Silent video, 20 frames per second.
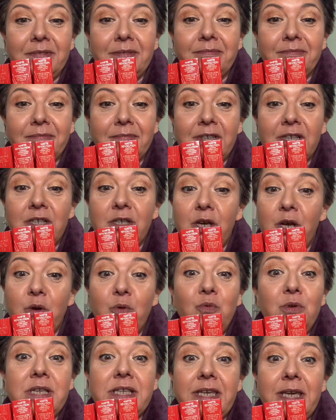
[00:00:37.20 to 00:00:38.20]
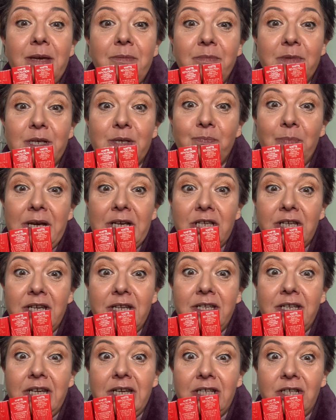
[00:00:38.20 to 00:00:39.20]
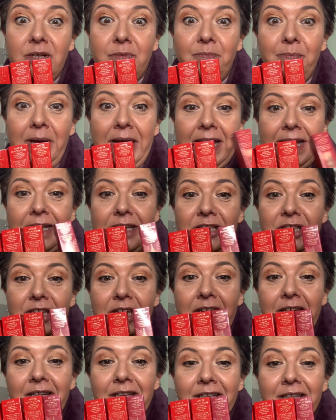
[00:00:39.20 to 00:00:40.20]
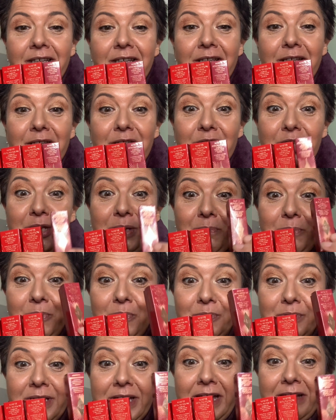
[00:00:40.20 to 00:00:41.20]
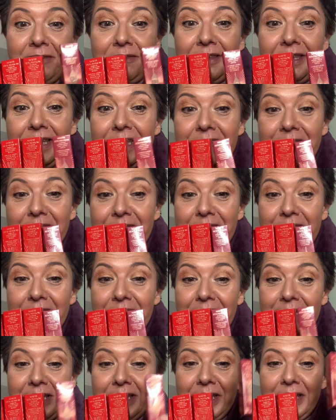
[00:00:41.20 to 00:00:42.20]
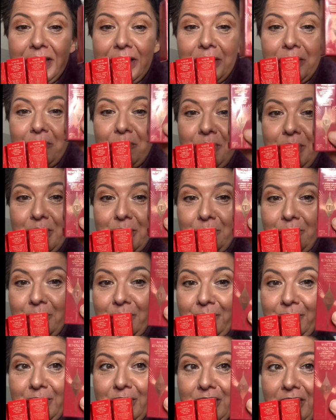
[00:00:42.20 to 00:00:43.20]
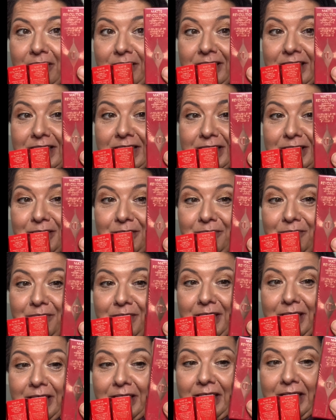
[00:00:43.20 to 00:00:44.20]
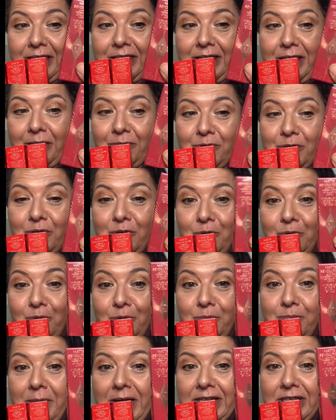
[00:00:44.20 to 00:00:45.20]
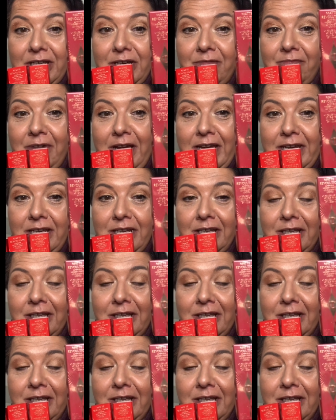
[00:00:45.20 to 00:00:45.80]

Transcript: because I always keep the special edition packaging, she bought out this, which was for Chinese New Year, and that was called Magic Red.